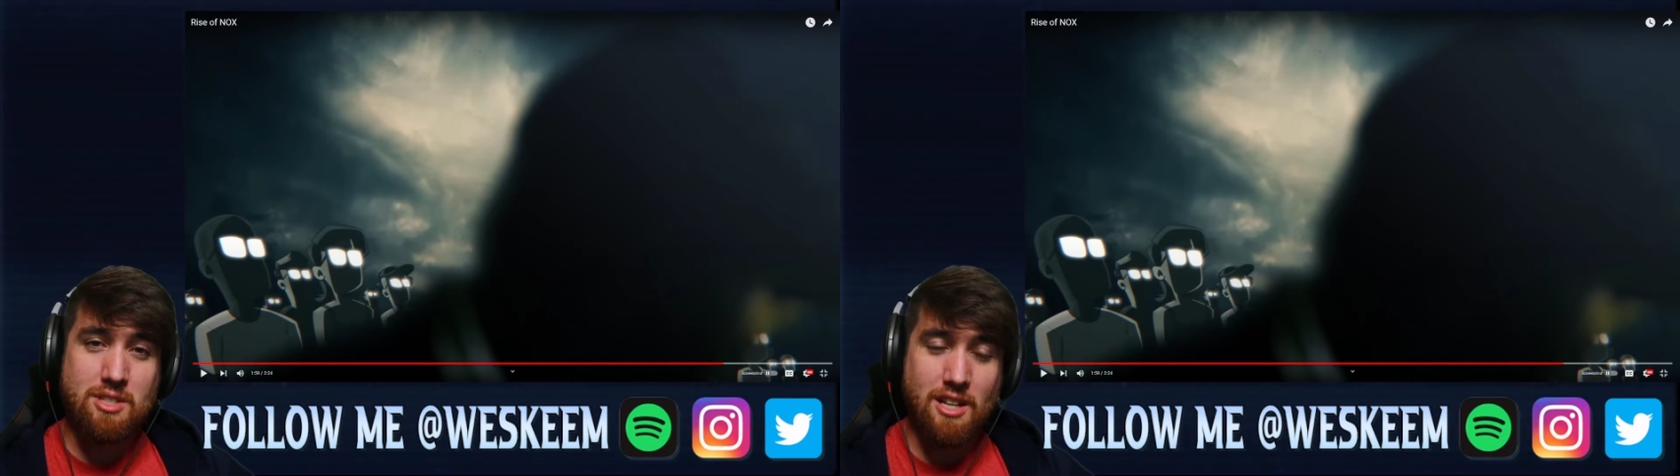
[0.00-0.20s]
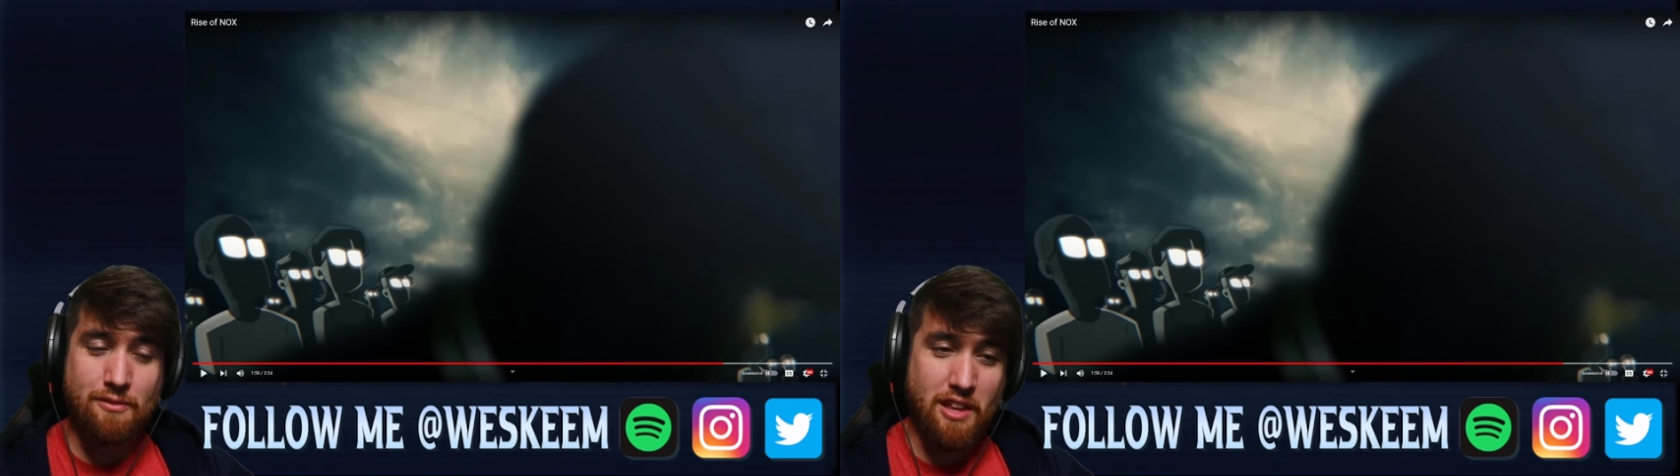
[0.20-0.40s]

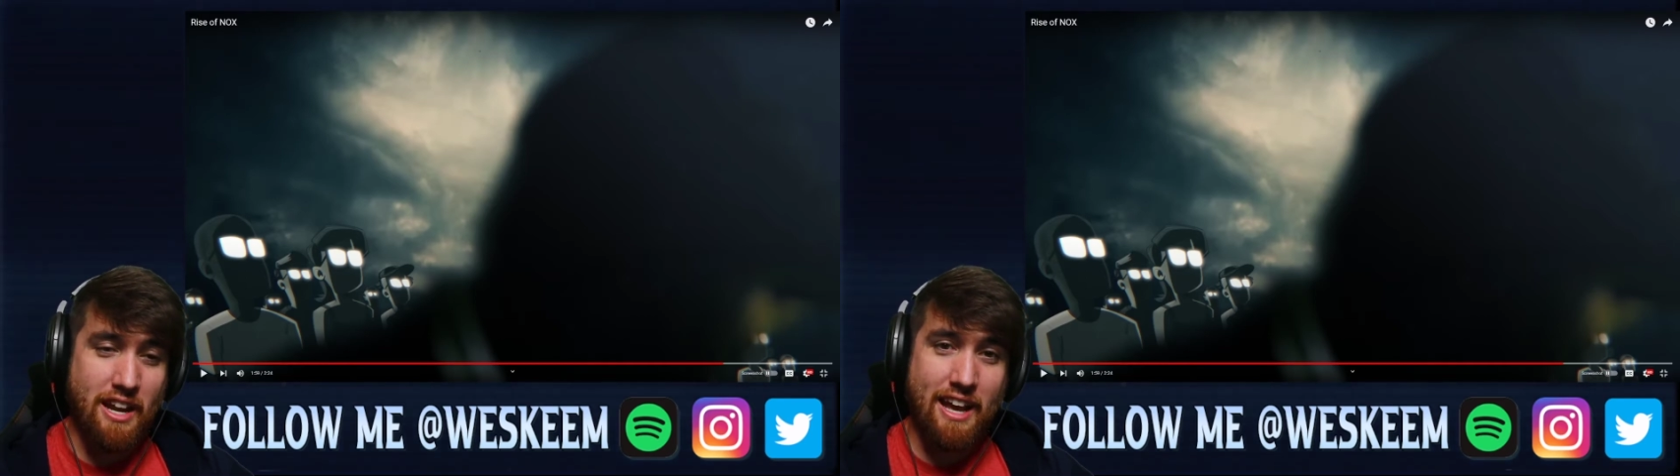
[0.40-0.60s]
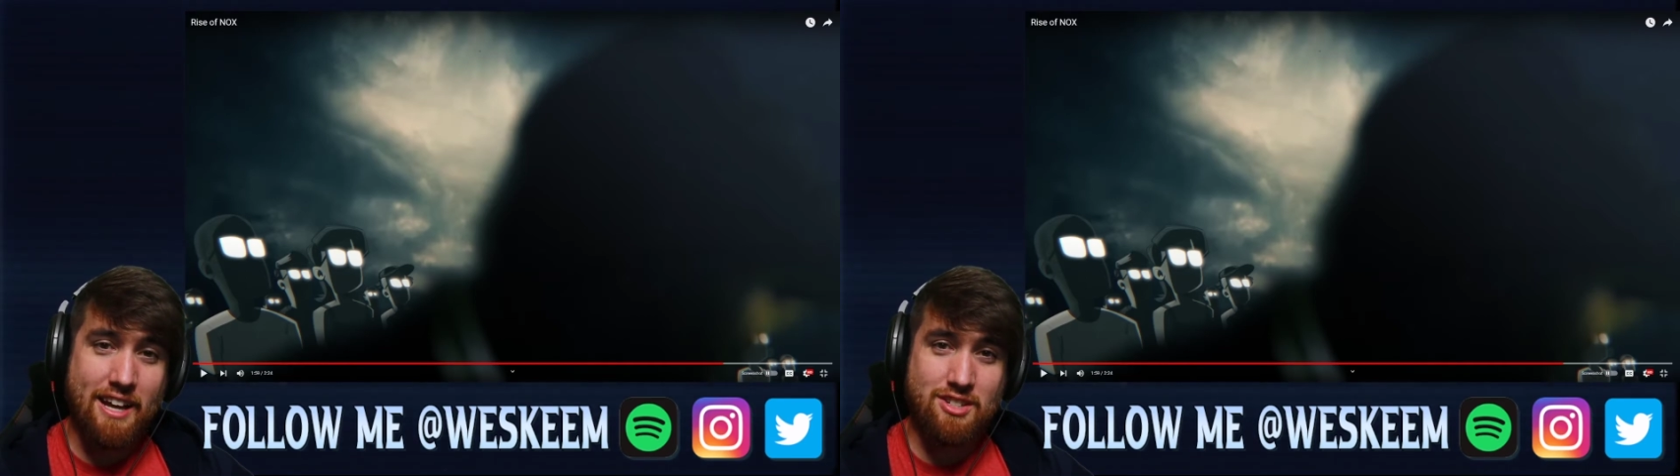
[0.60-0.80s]
stuff that
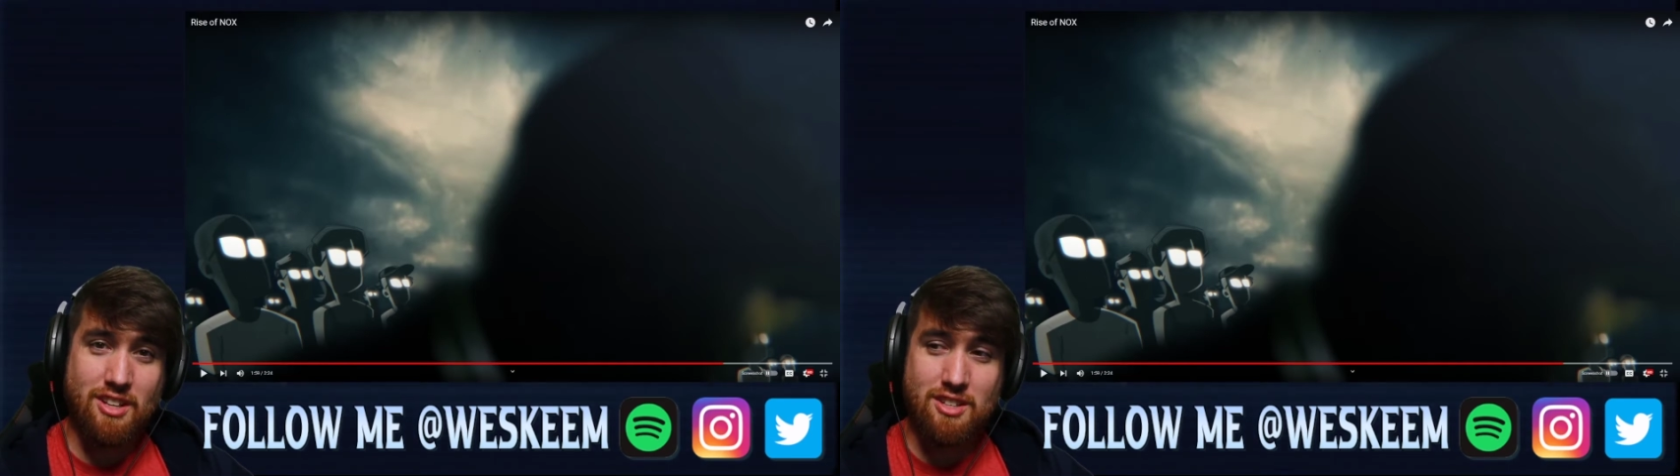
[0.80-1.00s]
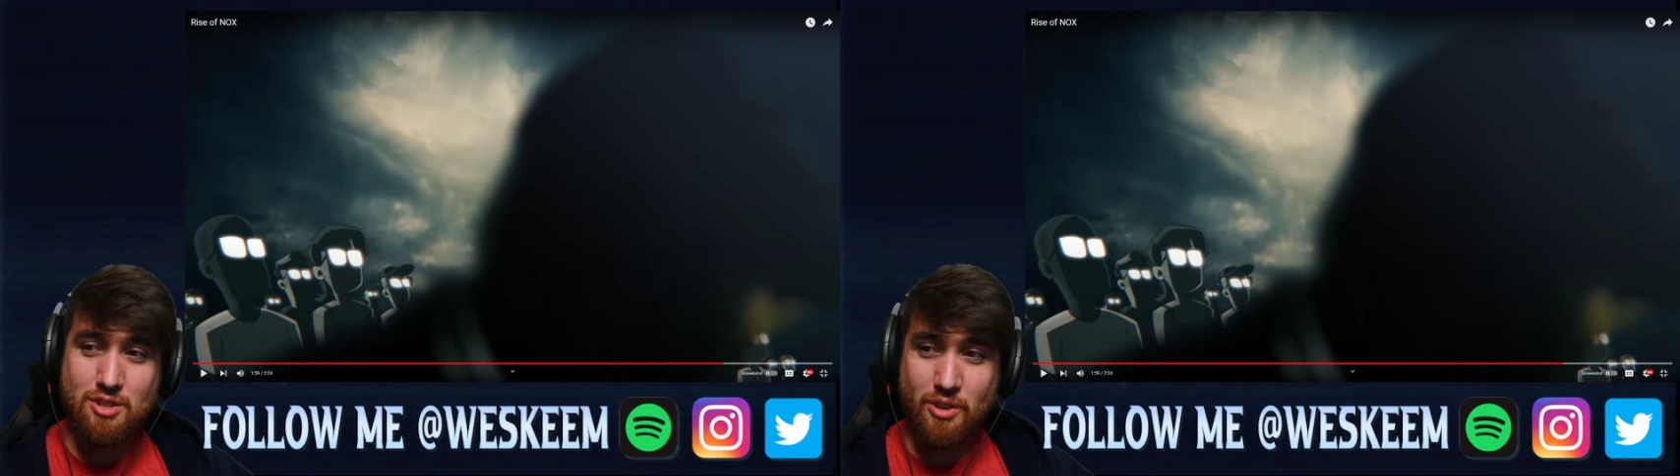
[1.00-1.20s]
I
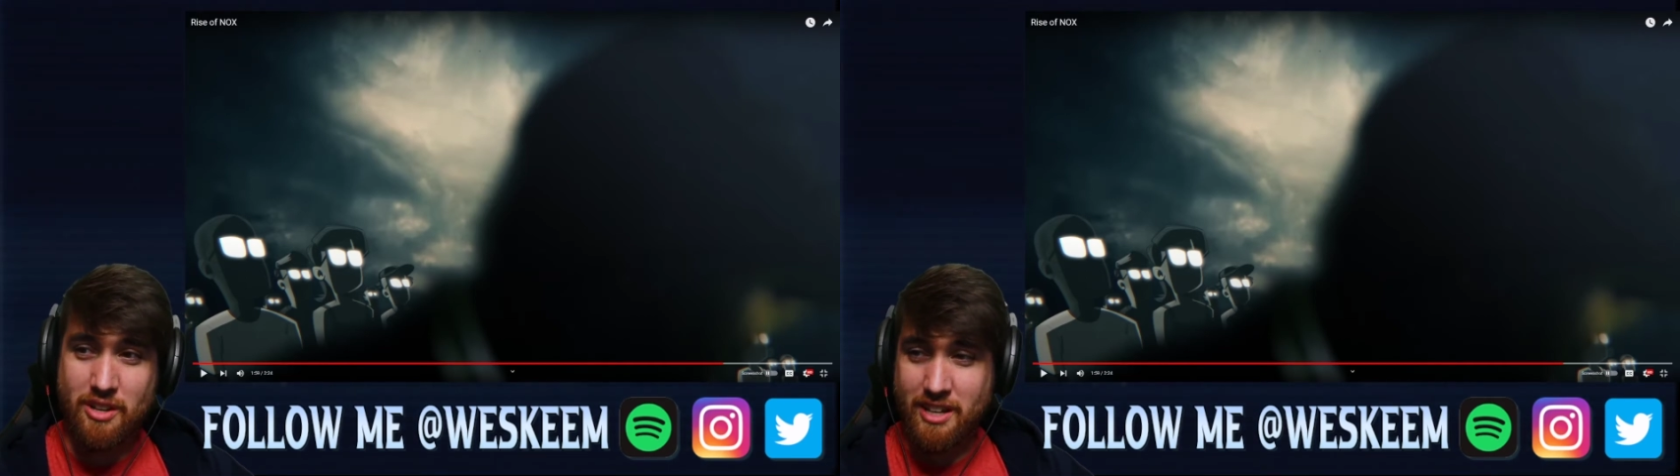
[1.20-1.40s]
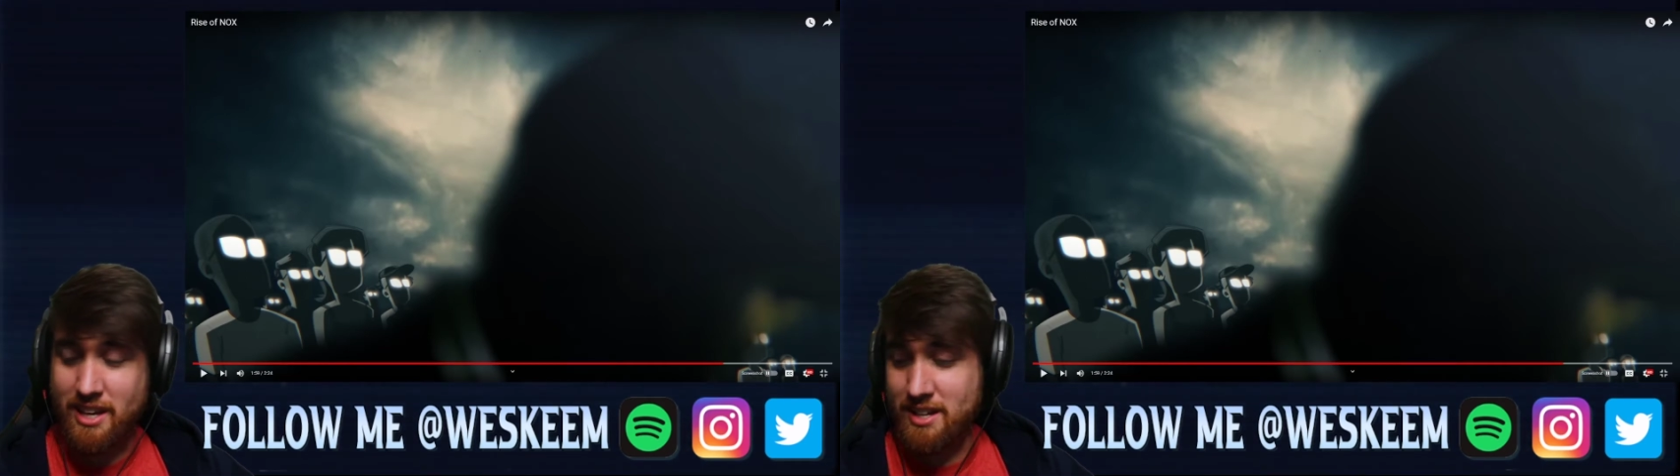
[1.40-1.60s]
actually
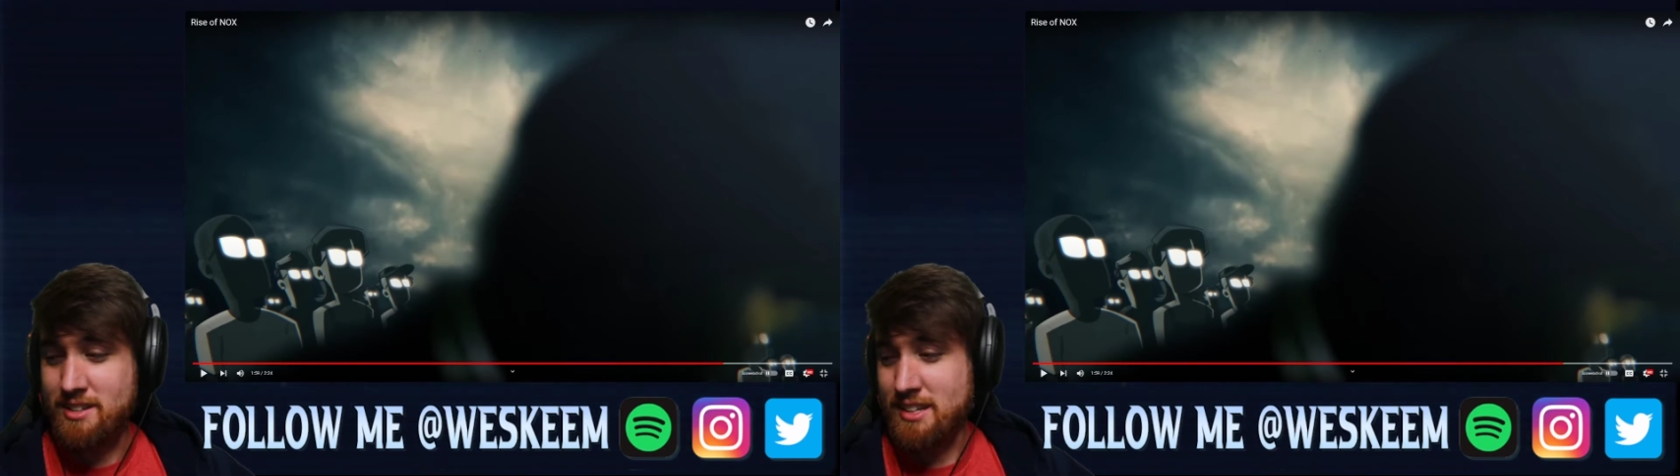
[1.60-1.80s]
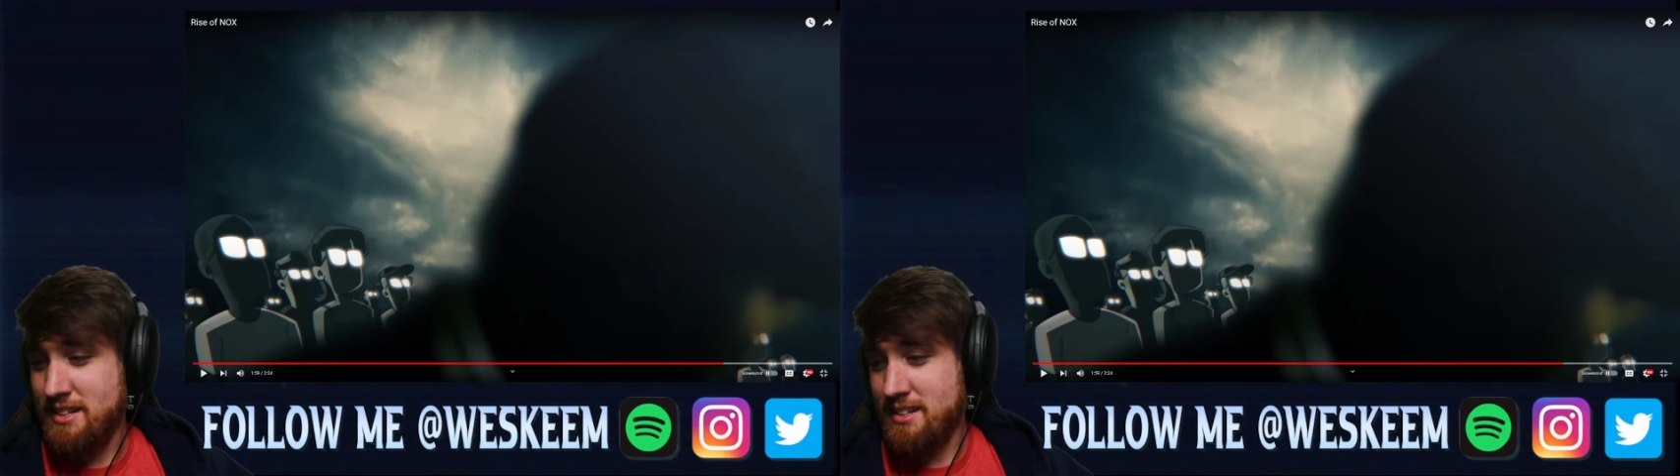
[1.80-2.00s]
enjoy again.